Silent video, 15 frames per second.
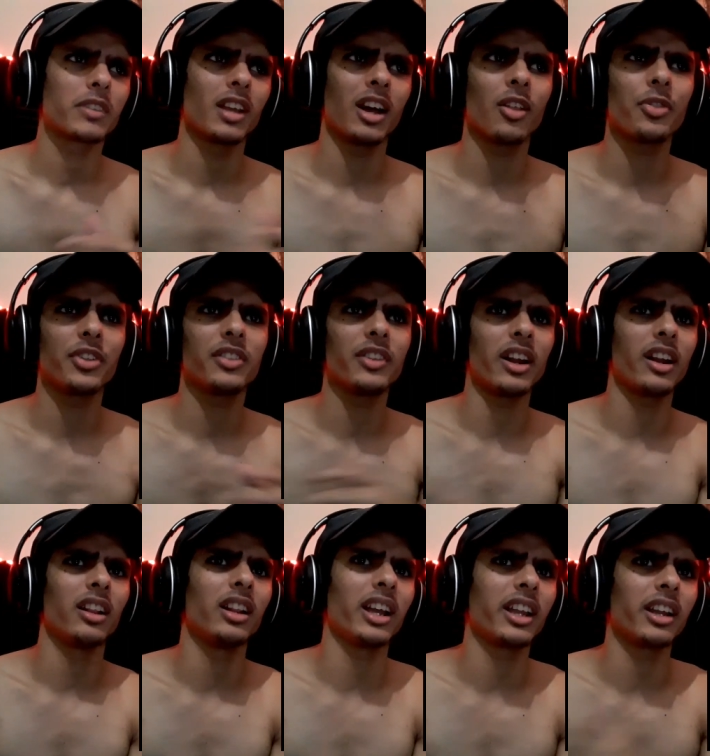I don't think
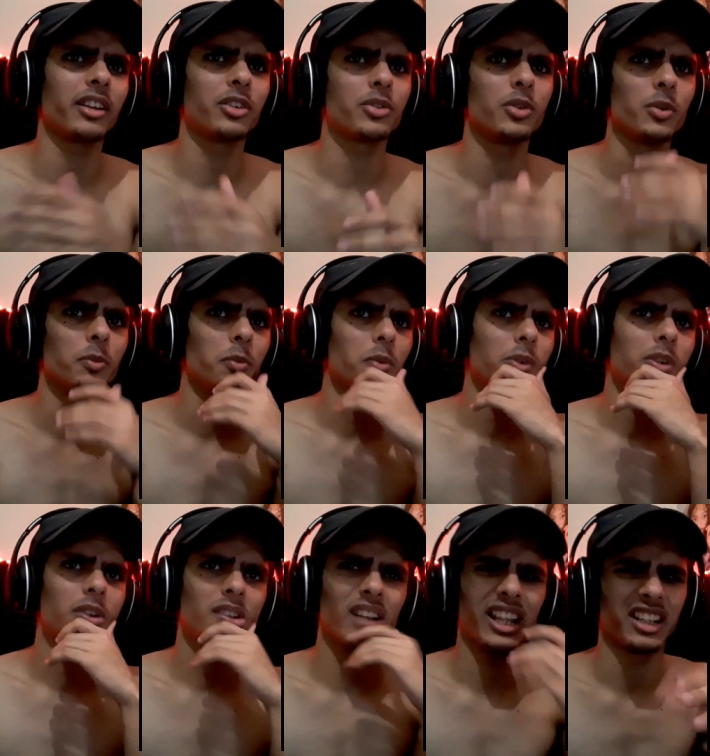they're, like, a group.
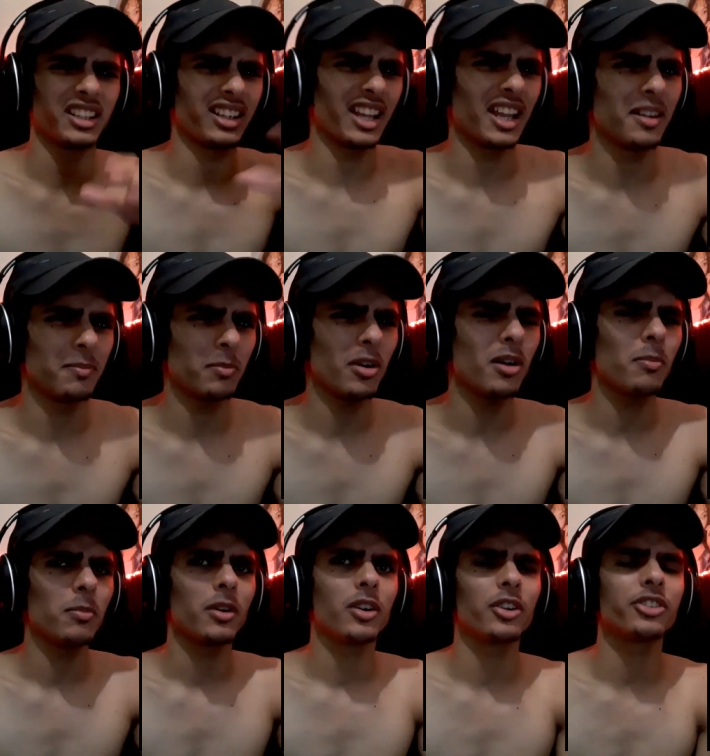Like
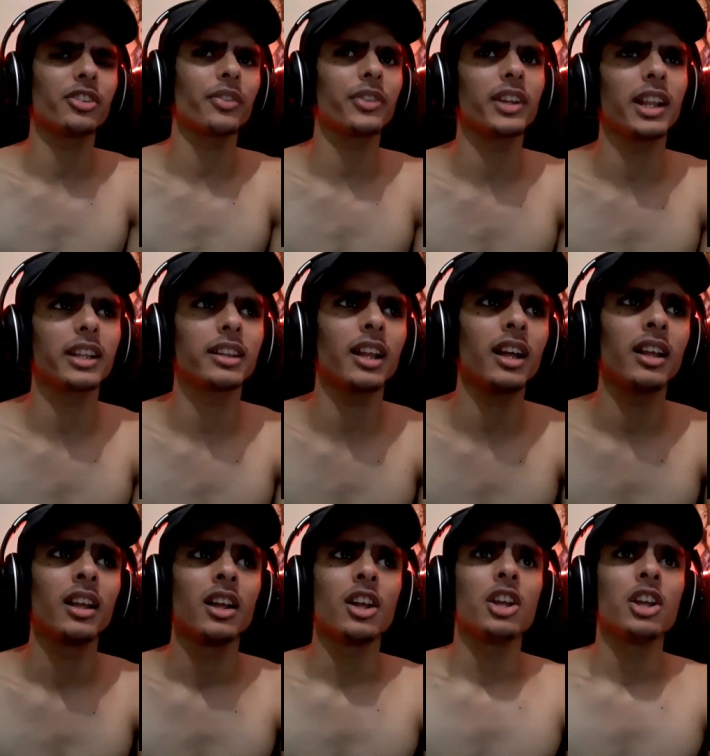K-pop or something like that.